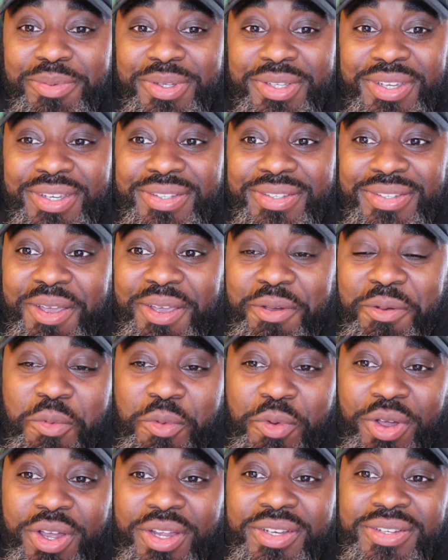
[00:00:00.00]
because that
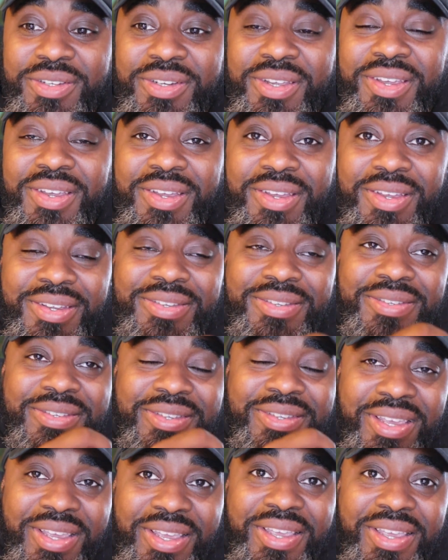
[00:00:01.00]
one
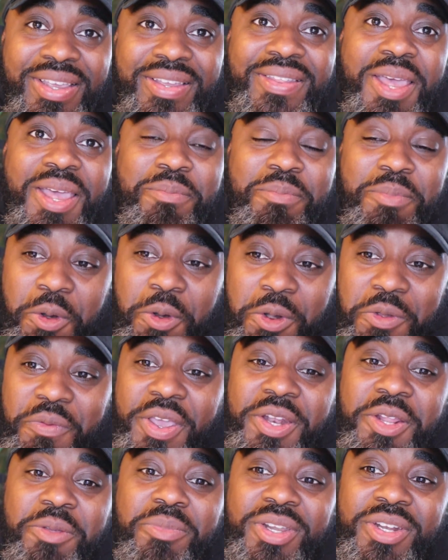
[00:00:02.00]
thing that
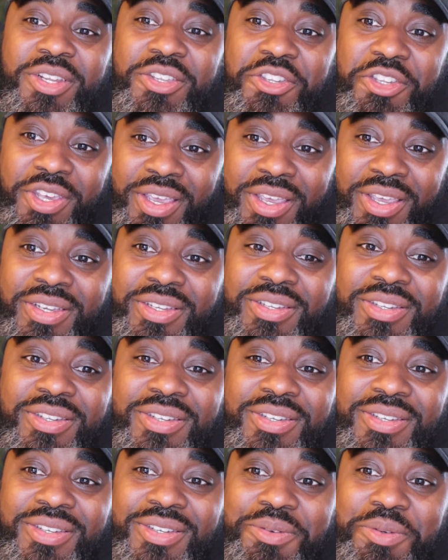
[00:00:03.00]
motivated me to
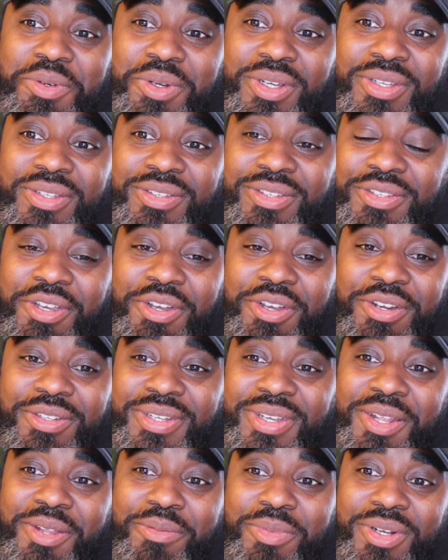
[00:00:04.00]
change was just her
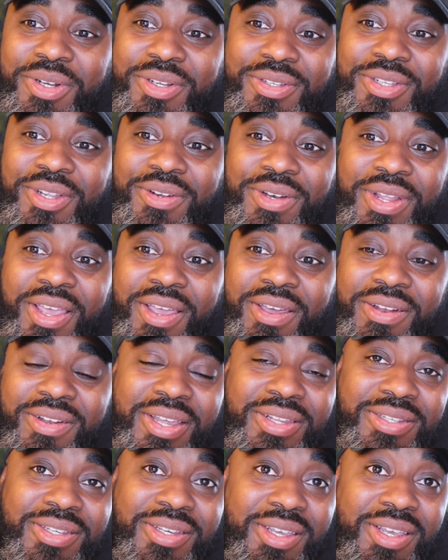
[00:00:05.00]
telling me to slow down. And
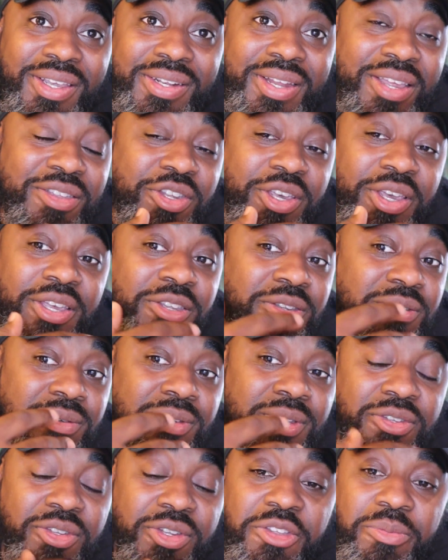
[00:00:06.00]
I took it and I changed
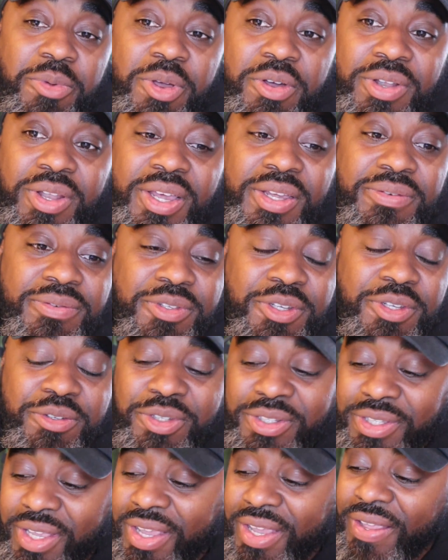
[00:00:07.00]
it changed my whole life. So
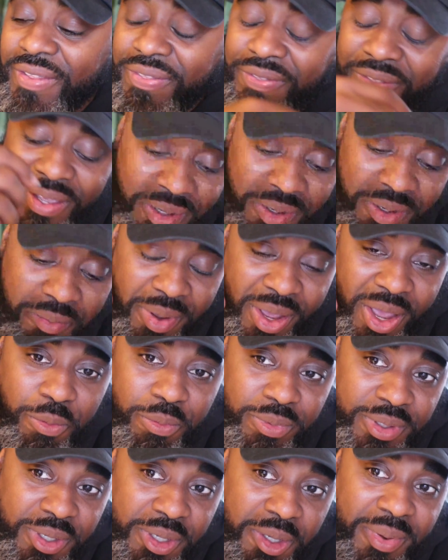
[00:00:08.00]
just thinking about
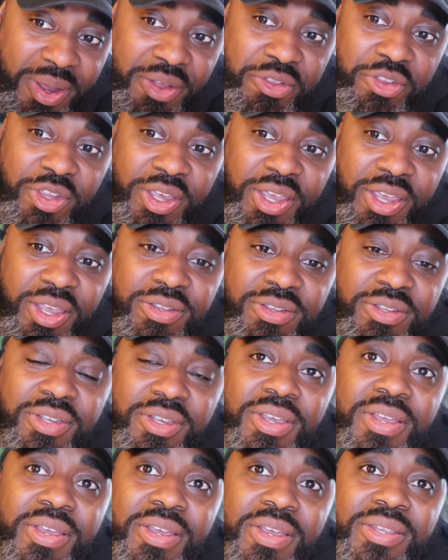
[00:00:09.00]
when you think about change,
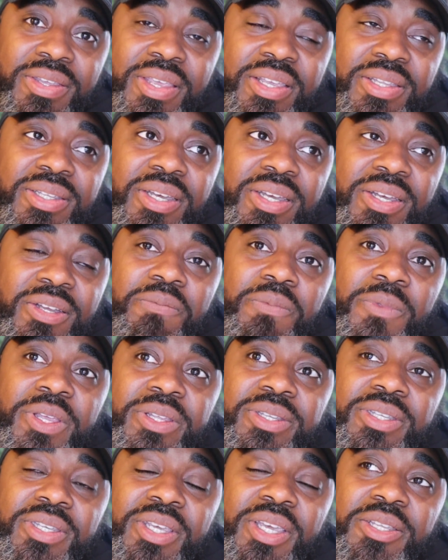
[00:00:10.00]
like the
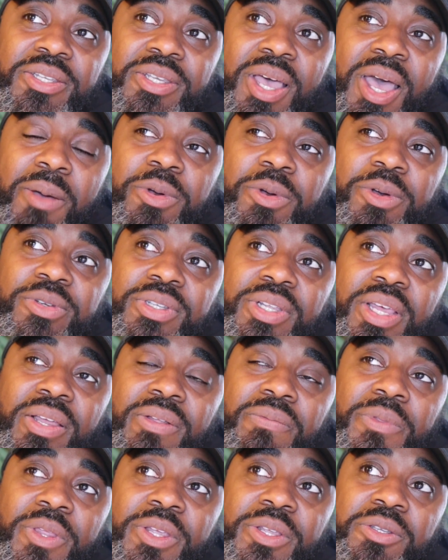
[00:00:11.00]
it's it's almost
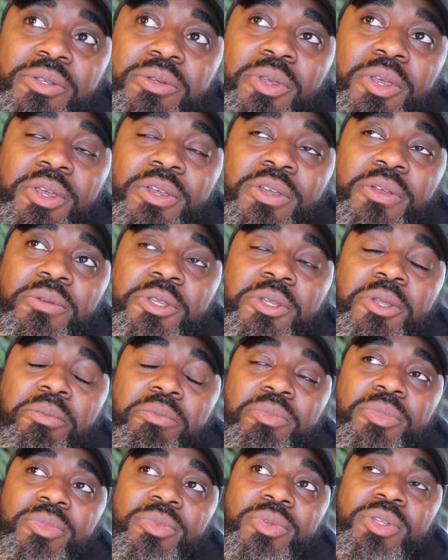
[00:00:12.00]
it's
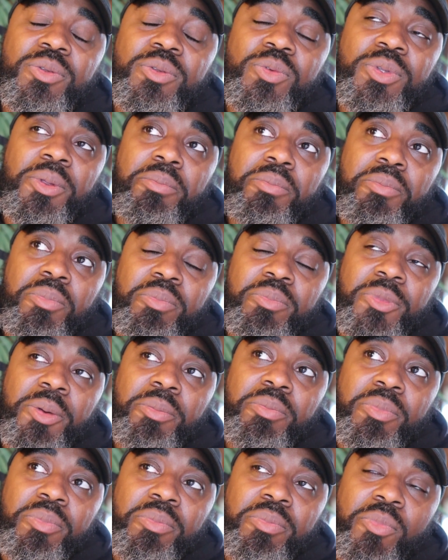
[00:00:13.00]
the the,
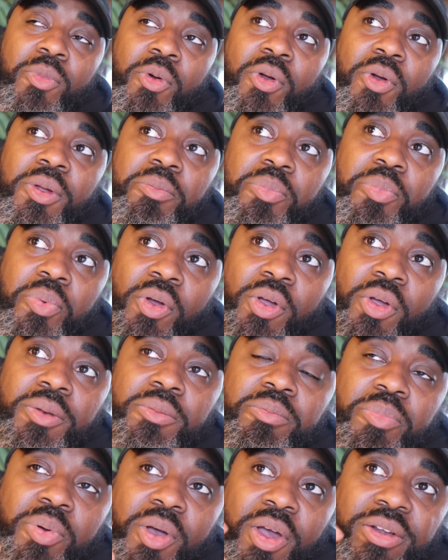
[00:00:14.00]
the more
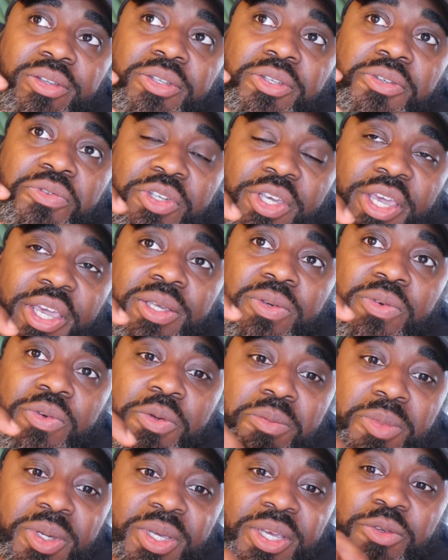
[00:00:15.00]
important parts of change
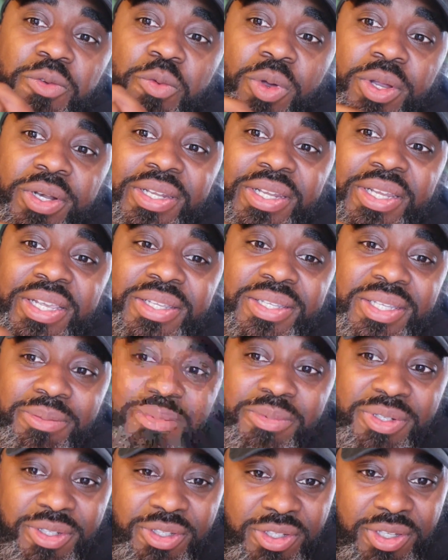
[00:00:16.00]
for me is what leads
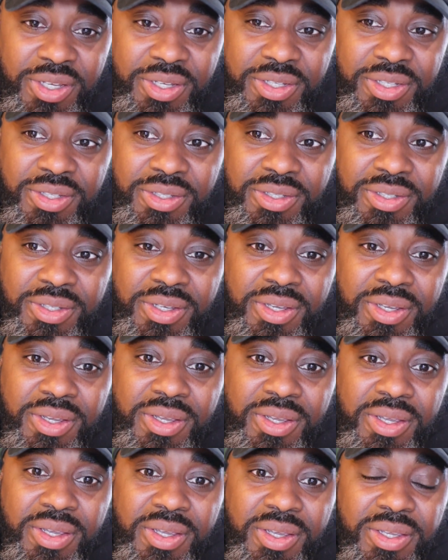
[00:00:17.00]
up to the change
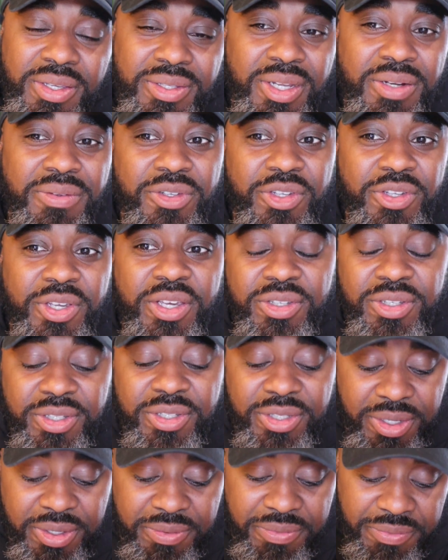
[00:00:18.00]
instead of the change
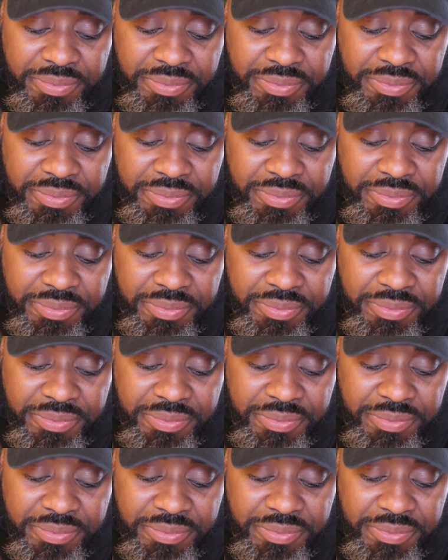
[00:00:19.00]
itself.